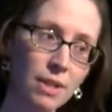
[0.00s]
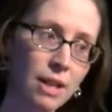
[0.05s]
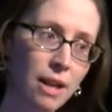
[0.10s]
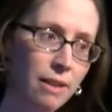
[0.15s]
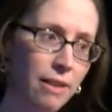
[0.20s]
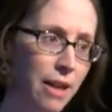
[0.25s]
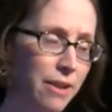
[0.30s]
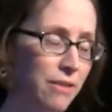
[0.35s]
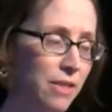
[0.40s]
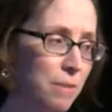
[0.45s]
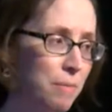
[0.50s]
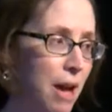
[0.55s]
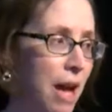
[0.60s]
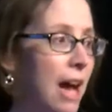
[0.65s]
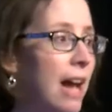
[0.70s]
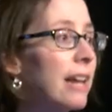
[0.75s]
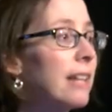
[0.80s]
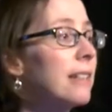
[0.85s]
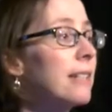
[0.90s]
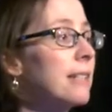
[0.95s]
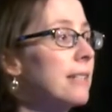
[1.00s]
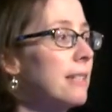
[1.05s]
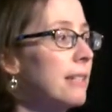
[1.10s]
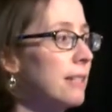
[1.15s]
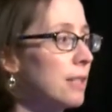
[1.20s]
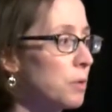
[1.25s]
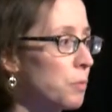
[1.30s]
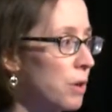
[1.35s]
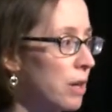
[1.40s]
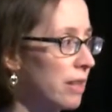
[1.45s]
a lot of the behind the
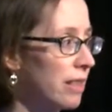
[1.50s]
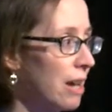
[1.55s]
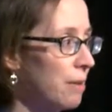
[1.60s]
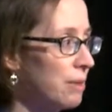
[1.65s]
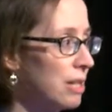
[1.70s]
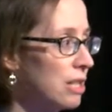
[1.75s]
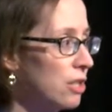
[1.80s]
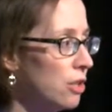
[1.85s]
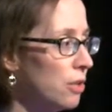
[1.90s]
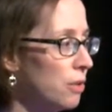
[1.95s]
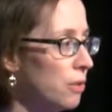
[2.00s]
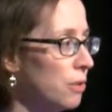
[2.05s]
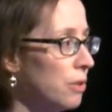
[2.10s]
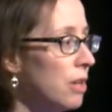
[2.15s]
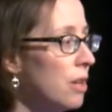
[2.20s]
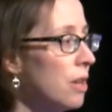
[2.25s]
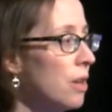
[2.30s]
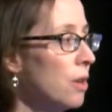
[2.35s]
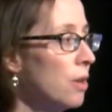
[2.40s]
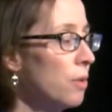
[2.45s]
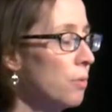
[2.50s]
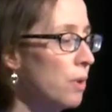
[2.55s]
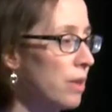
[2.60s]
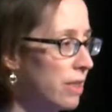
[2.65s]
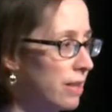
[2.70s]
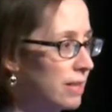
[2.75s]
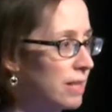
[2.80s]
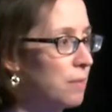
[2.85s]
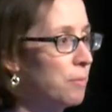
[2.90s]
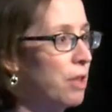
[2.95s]
scenes work that we do
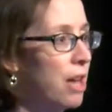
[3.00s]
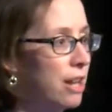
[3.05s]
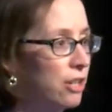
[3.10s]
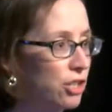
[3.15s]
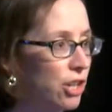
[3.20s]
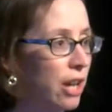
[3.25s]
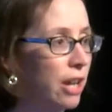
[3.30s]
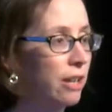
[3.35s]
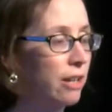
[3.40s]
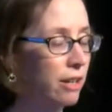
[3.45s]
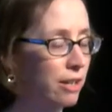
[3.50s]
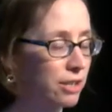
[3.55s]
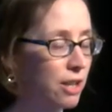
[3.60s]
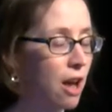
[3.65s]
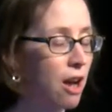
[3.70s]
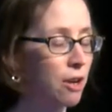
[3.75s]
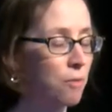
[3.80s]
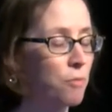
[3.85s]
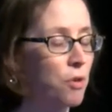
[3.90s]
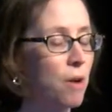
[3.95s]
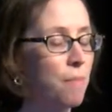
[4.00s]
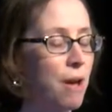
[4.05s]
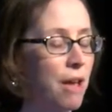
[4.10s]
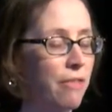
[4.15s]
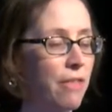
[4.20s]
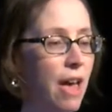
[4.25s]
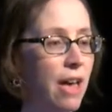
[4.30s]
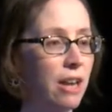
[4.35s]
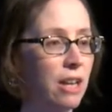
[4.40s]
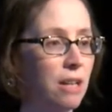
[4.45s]
with the supply chain. I'll talk more
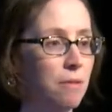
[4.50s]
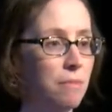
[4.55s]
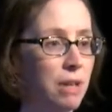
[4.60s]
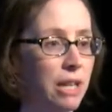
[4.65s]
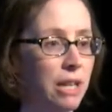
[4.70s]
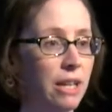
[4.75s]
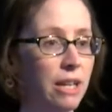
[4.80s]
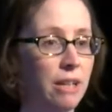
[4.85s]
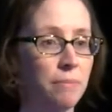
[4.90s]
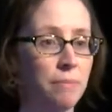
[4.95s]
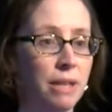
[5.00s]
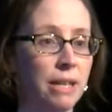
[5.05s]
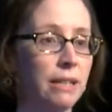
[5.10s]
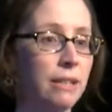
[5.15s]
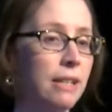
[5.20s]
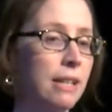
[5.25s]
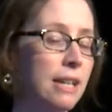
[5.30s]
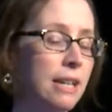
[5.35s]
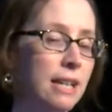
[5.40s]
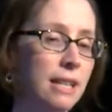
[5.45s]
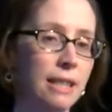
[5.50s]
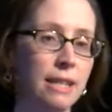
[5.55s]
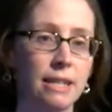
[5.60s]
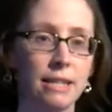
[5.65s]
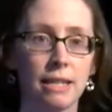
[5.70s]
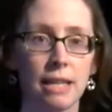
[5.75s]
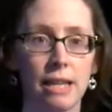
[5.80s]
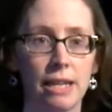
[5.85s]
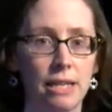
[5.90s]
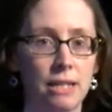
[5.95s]
about that in a minute, but
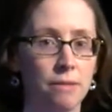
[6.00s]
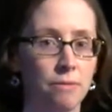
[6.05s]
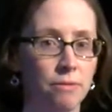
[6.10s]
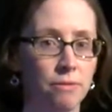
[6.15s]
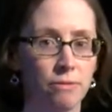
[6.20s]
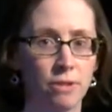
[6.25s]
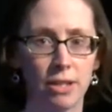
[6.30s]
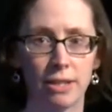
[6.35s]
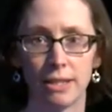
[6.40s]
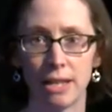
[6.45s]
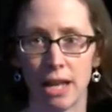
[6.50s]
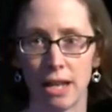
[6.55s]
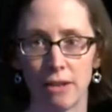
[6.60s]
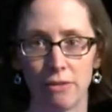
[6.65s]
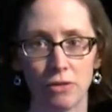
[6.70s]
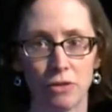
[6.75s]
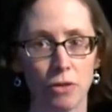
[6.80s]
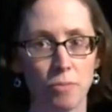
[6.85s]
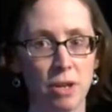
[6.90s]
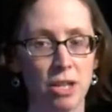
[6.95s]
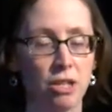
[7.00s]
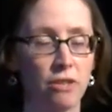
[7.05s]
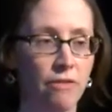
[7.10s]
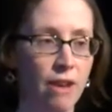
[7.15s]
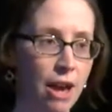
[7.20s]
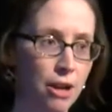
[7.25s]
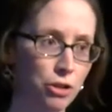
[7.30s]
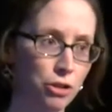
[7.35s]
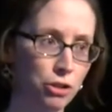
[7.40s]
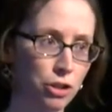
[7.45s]
things like incentives for
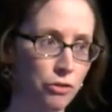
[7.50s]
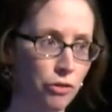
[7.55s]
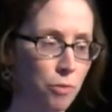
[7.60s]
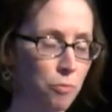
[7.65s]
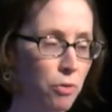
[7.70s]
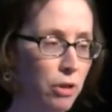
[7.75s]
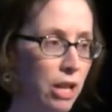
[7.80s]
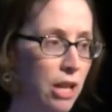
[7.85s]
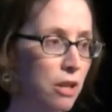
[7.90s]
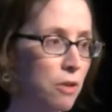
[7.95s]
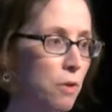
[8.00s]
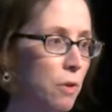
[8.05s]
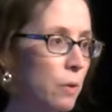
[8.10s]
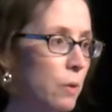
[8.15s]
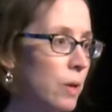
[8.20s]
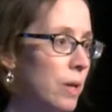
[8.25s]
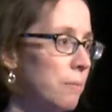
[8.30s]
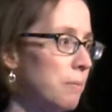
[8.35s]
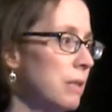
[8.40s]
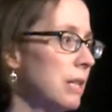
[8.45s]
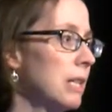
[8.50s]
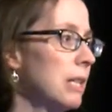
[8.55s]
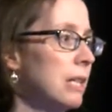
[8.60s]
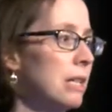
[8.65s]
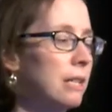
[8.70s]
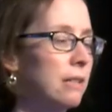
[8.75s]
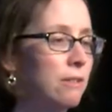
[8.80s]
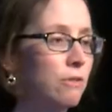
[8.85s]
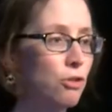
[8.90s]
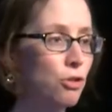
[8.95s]
manufacturers for bringing new equipment
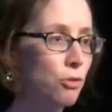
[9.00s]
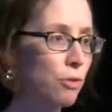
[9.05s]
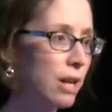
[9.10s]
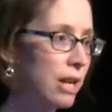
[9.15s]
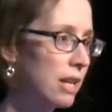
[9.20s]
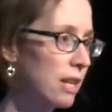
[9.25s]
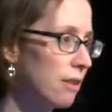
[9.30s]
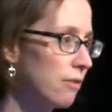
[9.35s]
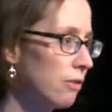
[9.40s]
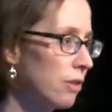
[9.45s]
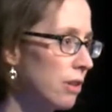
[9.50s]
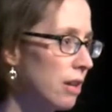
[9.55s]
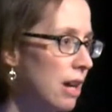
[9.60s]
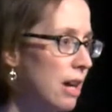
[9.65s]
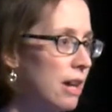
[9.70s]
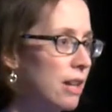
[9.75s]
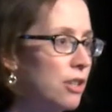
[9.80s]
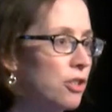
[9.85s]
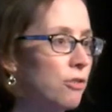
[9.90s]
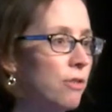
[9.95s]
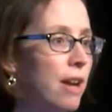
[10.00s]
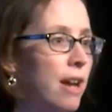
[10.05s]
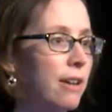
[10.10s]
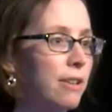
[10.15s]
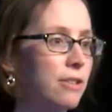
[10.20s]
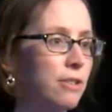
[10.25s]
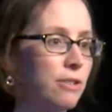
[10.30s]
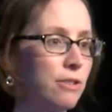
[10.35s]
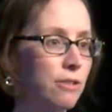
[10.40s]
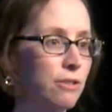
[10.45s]
in, training for
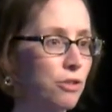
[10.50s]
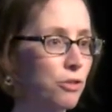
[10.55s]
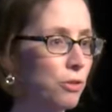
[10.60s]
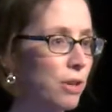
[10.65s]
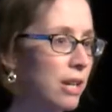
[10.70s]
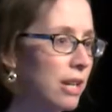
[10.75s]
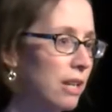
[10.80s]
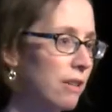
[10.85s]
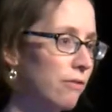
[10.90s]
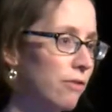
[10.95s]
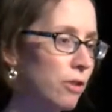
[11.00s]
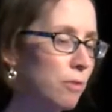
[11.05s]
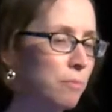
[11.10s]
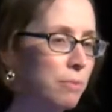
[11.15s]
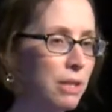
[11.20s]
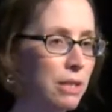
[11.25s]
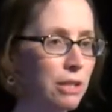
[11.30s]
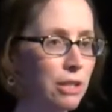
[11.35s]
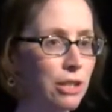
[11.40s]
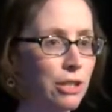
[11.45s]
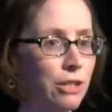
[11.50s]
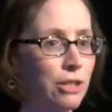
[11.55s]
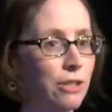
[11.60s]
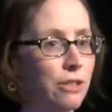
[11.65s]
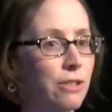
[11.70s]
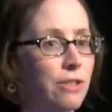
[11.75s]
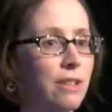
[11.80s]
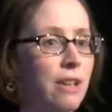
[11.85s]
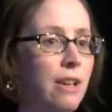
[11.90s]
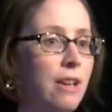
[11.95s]
contractors, training for
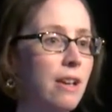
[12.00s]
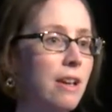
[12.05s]
builders,